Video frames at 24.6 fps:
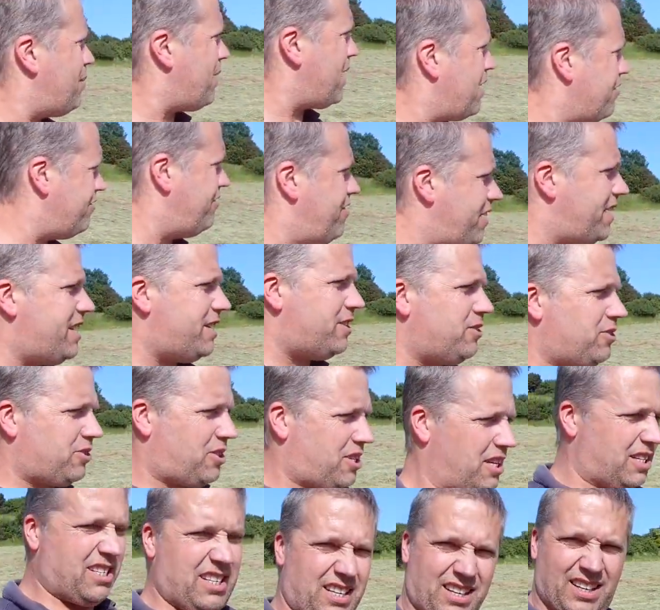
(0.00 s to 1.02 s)
bigger field
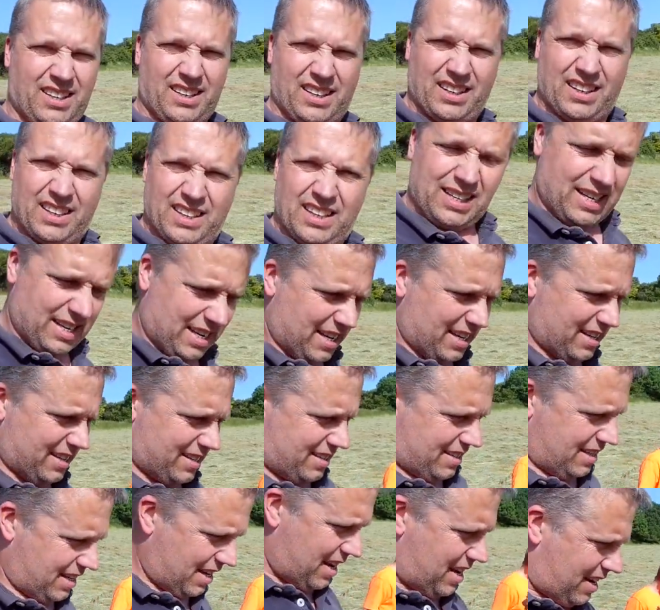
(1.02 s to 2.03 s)

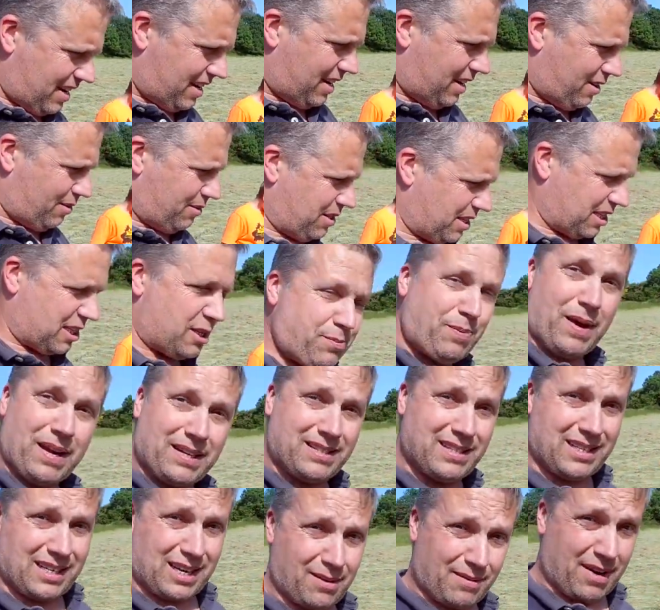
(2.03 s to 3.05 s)
and uh, I was
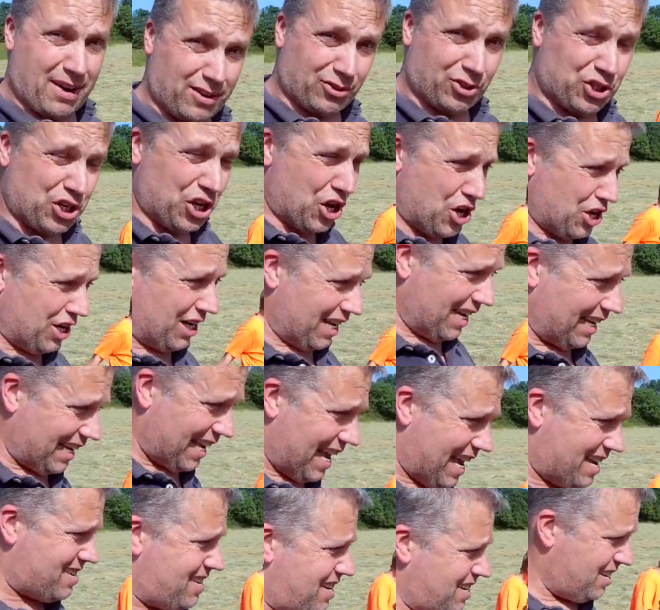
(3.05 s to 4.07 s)
expecting to come out and turn it
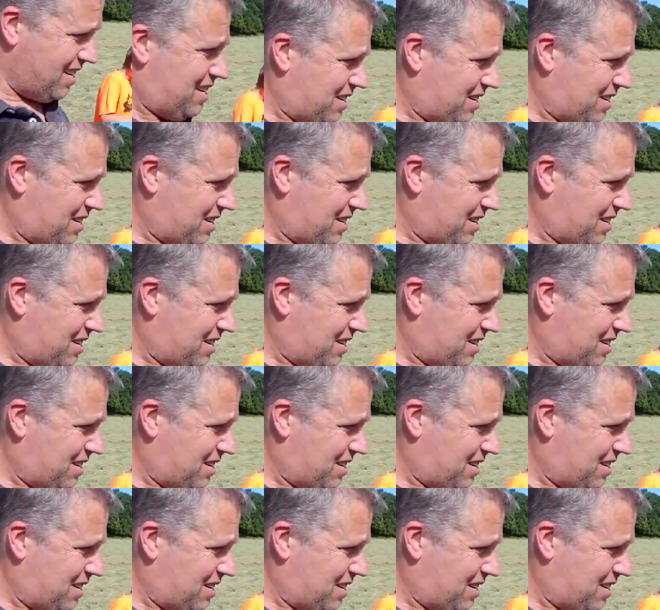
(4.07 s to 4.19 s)
again,